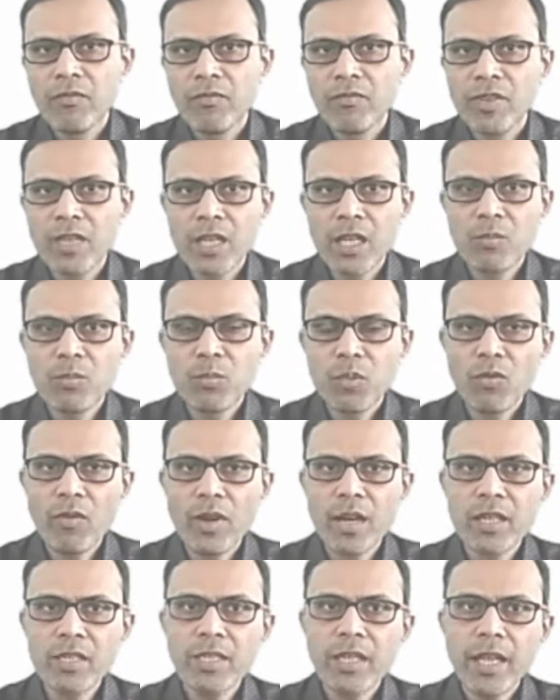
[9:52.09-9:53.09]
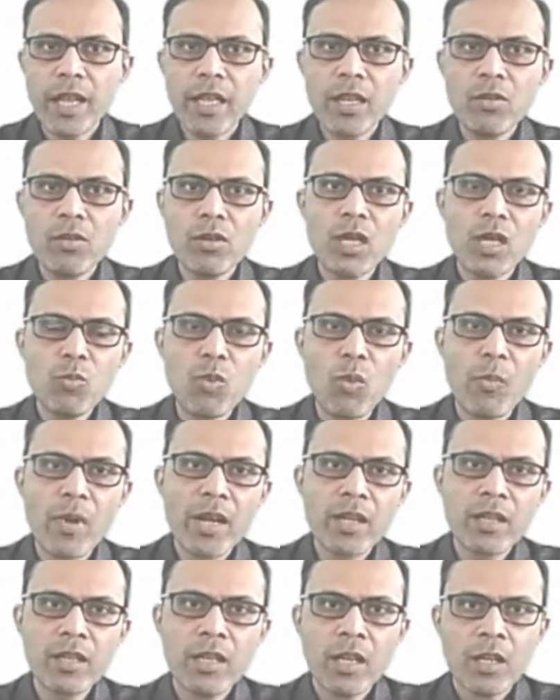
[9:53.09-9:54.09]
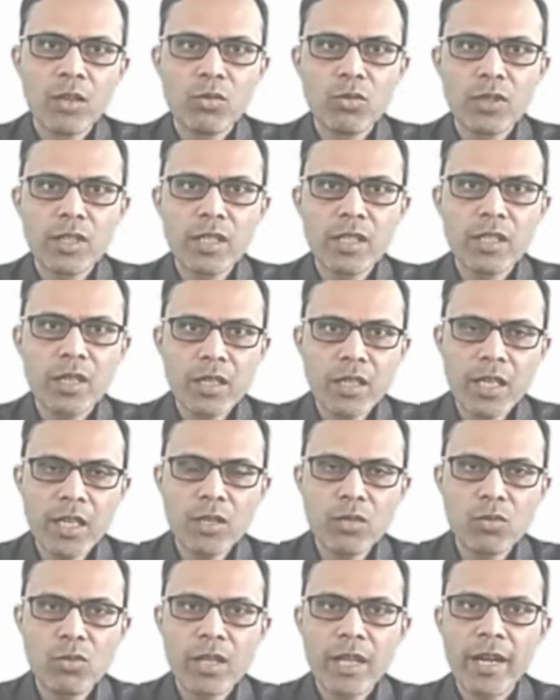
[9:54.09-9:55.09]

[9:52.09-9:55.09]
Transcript: we can provide the angular movement to the cutting tool,